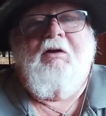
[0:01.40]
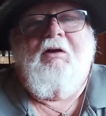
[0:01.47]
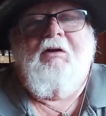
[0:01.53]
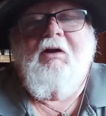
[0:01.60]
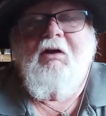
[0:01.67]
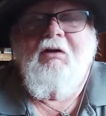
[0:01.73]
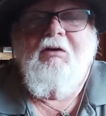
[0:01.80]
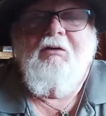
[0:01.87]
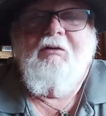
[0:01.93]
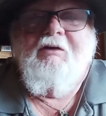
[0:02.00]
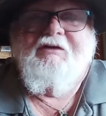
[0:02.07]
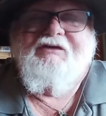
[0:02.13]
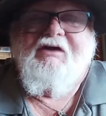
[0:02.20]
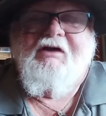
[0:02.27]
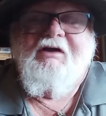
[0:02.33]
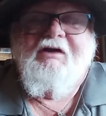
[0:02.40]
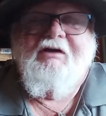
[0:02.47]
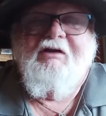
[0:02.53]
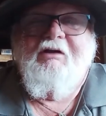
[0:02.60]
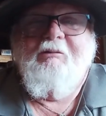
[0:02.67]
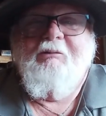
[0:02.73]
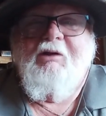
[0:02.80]
Hello, it's Eddie
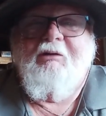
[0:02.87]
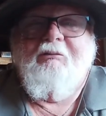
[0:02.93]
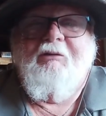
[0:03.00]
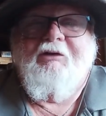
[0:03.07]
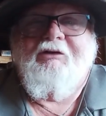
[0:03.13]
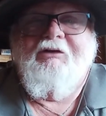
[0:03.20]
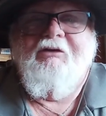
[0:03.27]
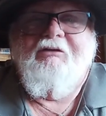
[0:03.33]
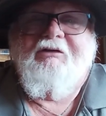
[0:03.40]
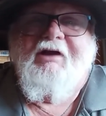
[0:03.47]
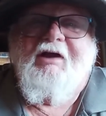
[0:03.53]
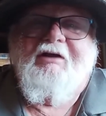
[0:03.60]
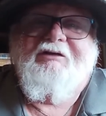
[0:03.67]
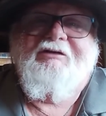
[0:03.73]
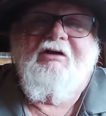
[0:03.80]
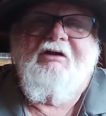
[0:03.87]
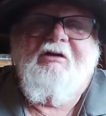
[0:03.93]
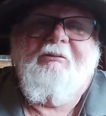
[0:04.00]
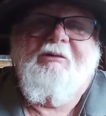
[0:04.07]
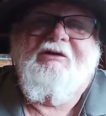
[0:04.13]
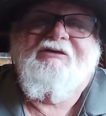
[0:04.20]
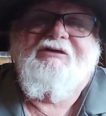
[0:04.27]
Goodman with Cool Cat
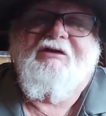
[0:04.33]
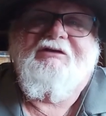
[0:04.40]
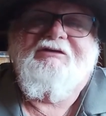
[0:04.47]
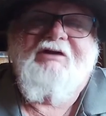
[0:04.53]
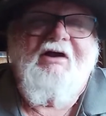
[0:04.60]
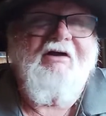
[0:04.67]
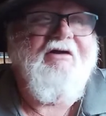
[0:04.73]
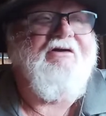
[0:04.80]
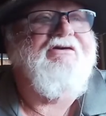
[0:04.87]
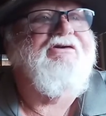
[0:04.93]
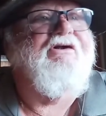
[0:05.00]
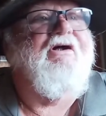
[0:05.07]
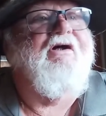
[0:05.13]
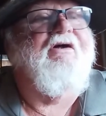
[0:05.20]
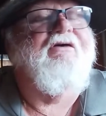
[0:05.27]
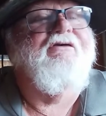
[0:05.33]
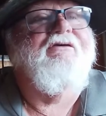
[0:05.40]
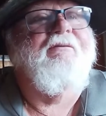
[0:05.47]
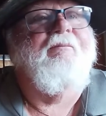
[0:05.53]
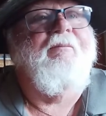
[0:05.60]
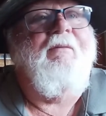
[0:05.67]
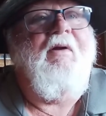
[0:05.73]
Tournaments and Tugging Jugs.
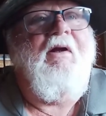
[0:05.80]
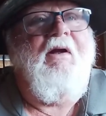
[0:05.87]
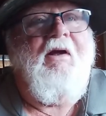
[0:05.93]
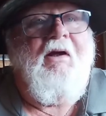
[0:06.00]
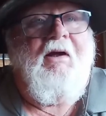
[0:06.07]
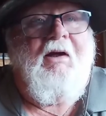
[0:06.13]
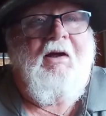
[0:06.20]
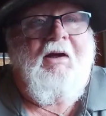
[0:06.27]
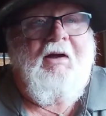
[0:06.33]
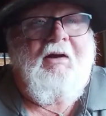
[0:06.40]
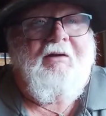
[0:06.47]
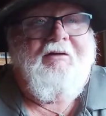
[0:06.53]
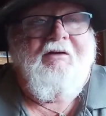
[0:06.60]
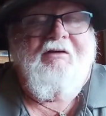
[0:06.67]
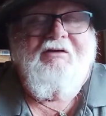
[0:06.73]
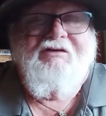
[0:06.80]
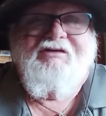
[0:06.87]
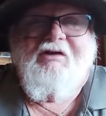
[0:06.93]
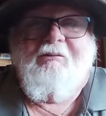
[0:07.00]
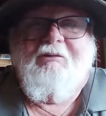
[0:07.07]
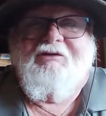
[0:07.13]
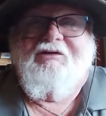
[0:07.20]
During the
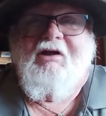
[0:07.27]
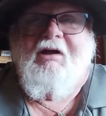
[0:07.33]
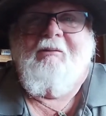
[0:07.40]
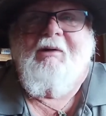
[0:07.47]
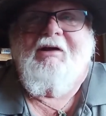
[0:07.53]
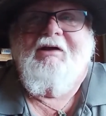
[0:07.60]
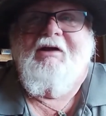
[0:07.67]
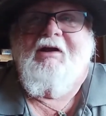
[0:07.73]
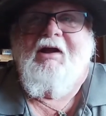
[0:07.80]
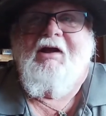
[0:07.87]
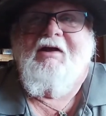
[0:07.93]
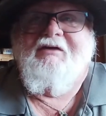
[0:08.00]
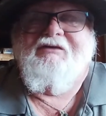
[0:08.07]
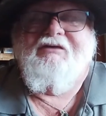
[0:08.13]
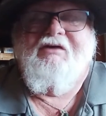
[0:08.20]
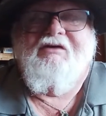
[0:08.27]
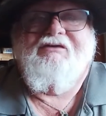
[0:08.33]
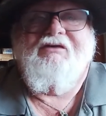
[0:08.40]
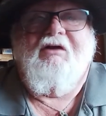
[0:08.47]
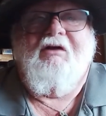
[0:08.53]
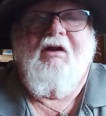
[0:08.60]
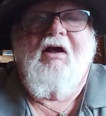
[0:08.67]
summertime, I get asked
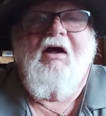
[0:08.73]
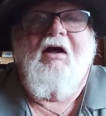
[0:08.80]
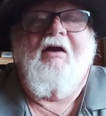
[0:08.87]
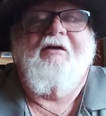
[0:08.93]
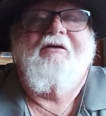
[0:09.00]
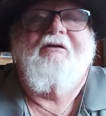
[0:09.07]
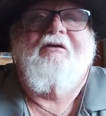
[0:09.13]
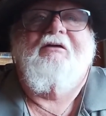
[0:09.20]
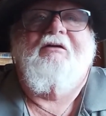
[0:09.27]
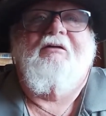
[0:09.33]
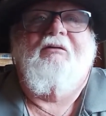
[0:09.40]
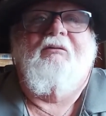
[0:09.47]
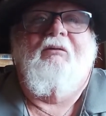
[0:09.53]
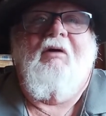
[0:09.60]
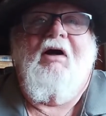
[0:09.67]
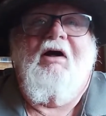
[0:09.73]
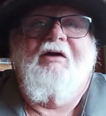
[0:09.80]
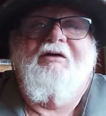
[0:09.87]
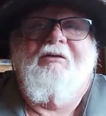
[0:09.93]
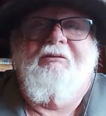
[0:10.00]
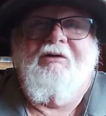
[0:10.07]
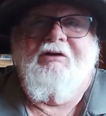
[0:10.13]
this a lot. Why
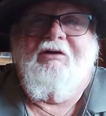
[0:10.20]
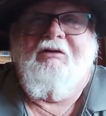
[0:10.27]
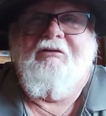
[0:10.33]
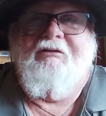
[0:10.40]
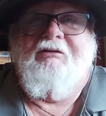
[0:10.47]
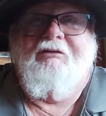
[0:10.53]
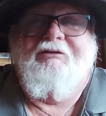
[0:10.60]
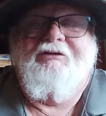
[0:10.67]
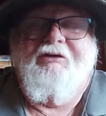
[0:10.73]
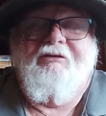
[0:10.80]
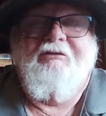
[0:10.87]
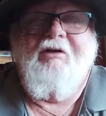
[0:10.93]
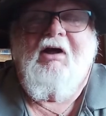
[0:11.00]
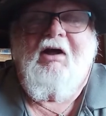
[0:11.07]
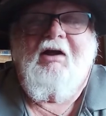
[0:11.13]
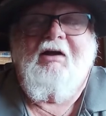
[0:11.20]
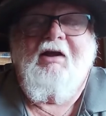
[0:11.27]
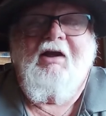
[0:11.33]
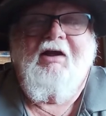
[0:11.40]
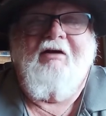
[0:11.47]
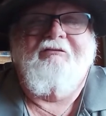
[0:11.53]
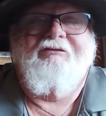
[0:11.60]
do we do not
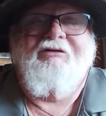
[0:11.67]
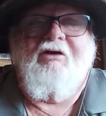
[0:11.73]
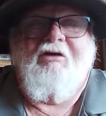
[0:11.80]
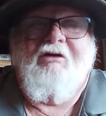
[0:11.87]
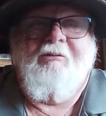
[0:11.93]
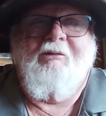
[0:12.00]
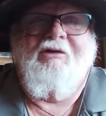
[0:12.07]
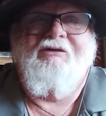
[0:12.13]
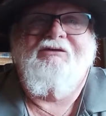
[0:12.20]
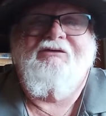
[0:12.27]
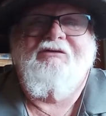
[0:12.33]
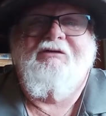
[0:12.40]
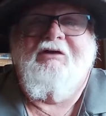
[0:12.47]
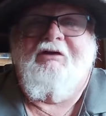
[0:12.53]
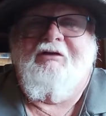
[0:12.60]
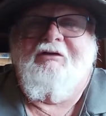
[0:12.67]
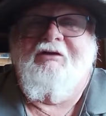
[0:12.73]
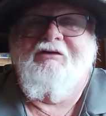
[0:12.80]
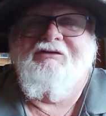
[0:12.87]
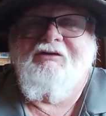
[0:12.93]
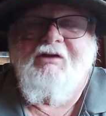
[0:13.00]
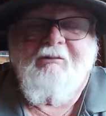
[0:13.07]
have tournaments during
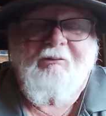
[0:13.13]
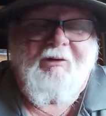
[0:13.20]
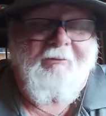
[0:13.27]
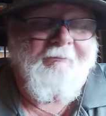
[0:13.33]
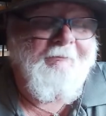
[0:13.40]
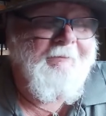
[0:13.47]
the summer?